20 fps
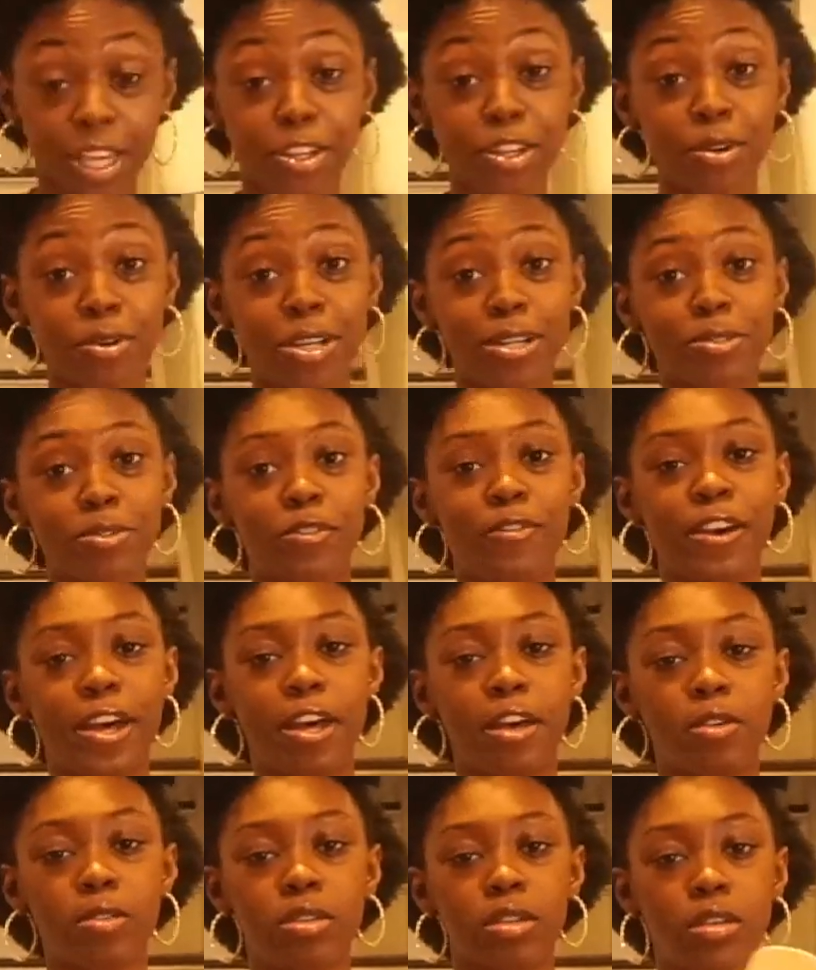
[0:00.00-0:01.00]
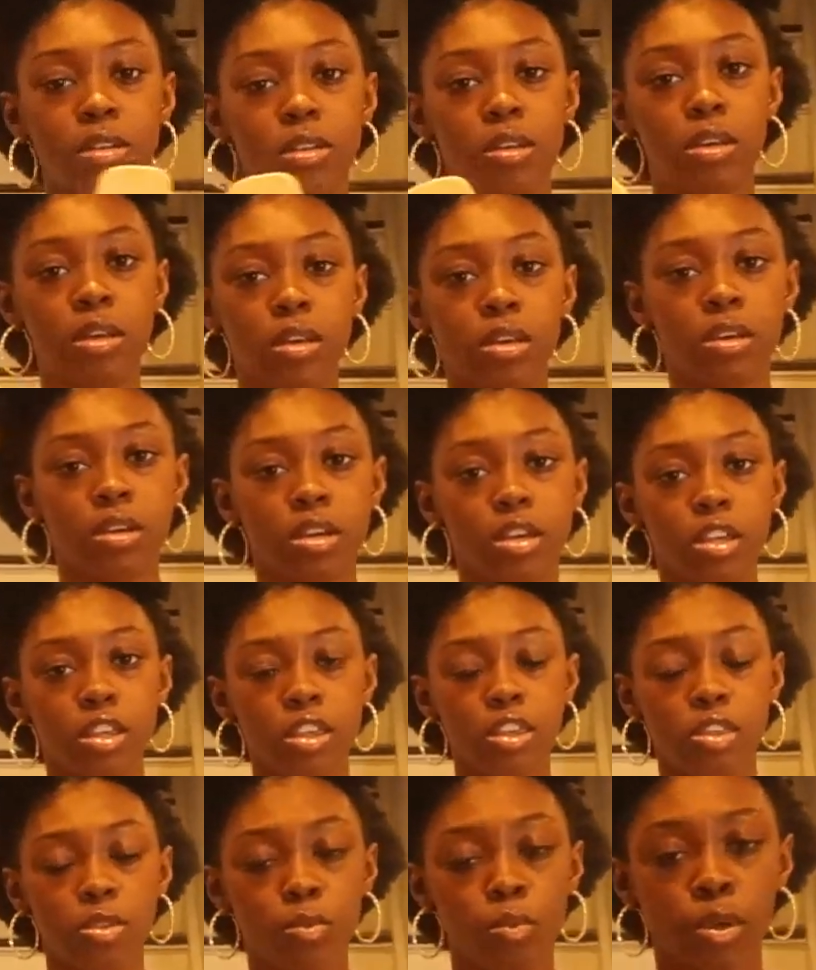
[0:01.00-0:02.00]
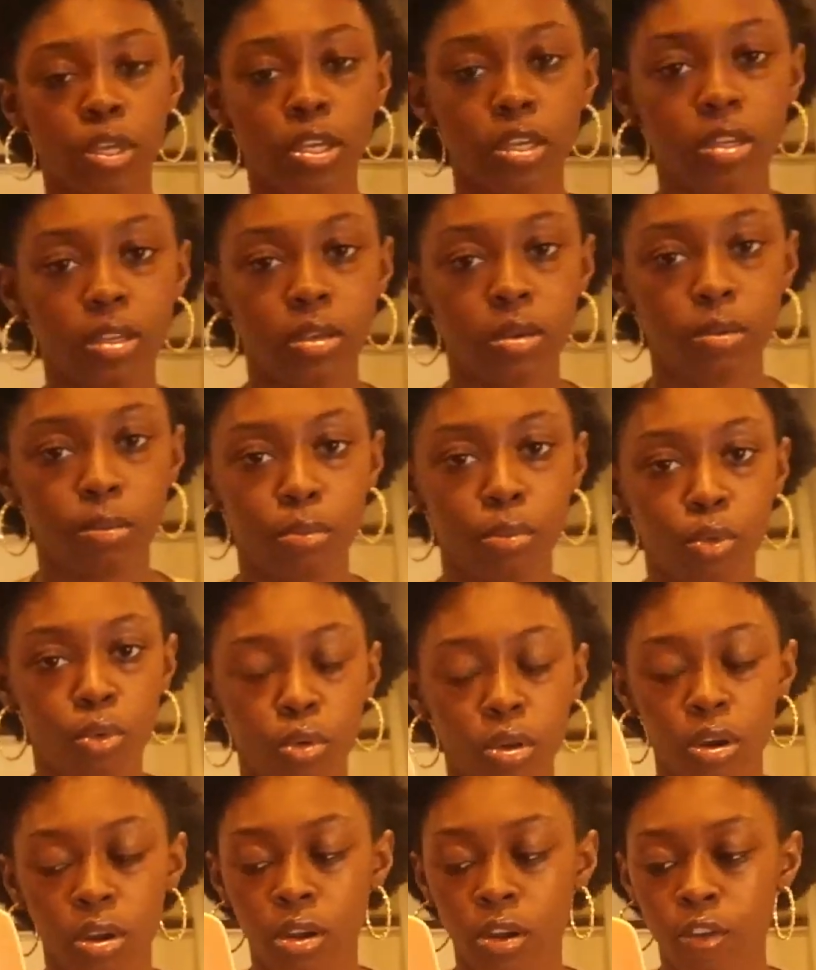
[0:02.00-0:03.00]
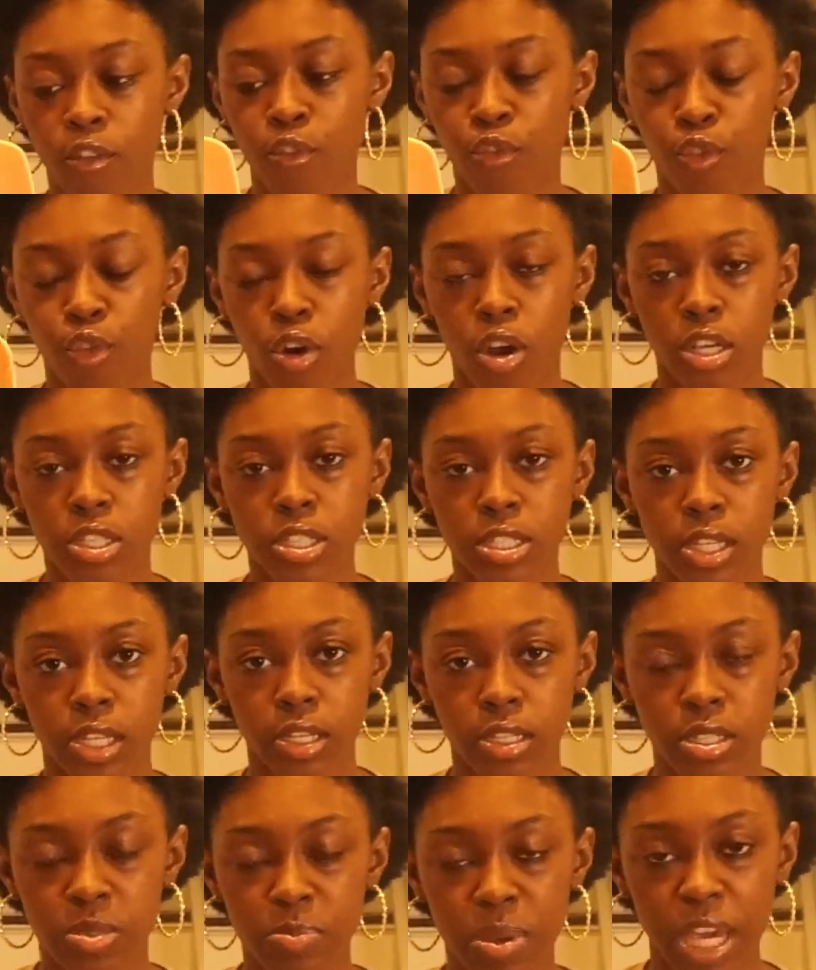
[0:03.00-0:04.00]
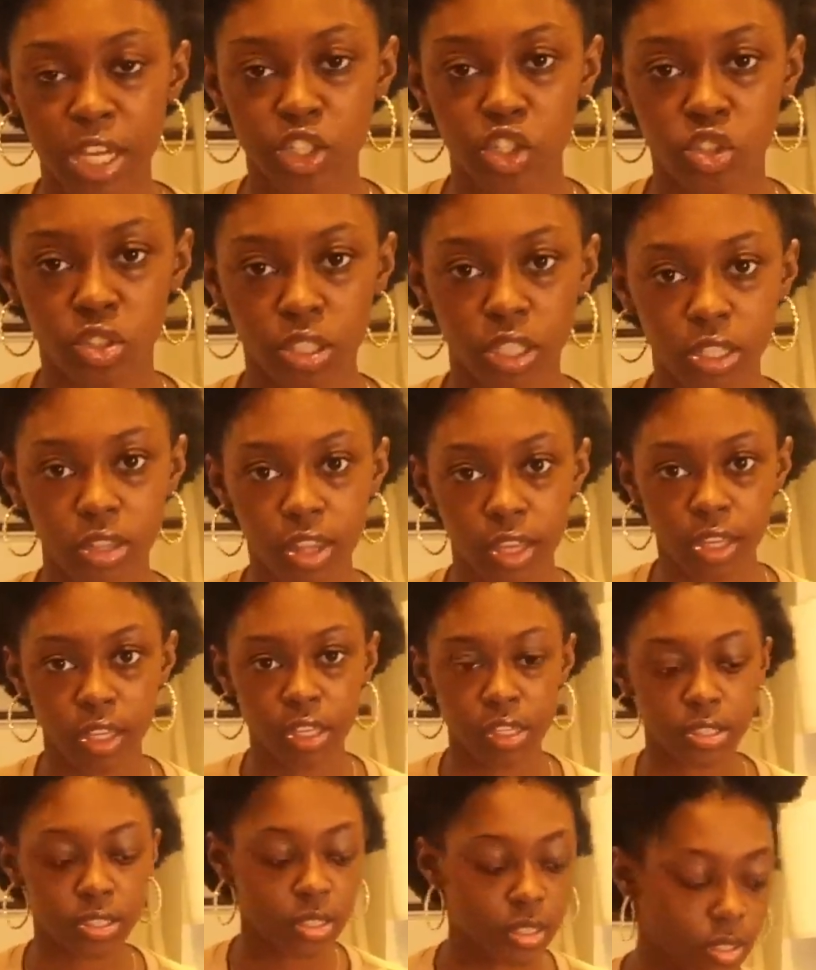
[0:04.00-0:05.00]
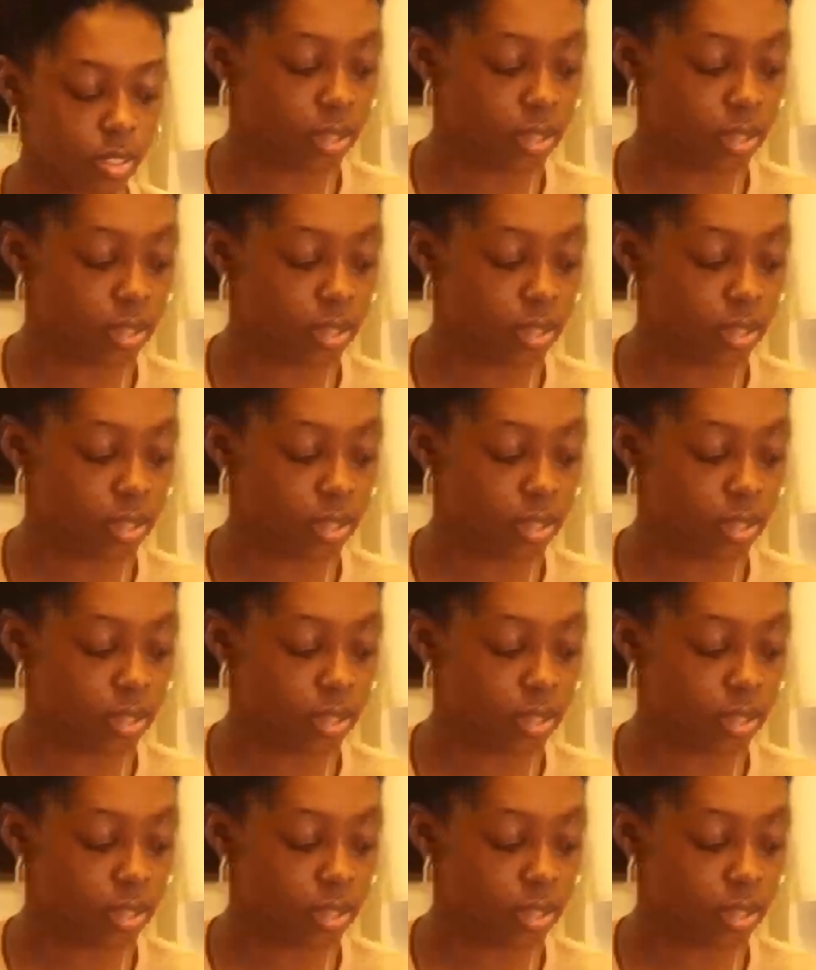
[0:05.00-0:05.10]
you know what else we found? 3 more frosting spatula thingies.